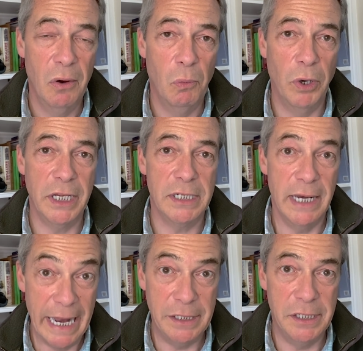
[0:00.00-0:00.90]
What it's
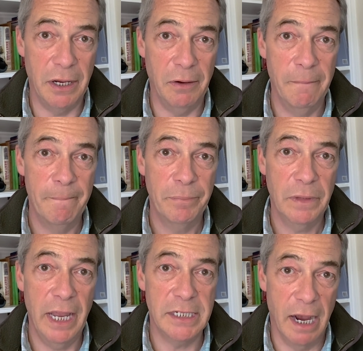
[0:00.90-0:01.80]
led to
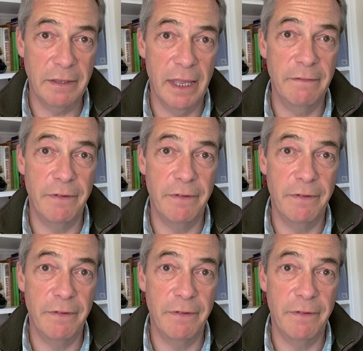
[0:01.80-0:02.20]
is, I think,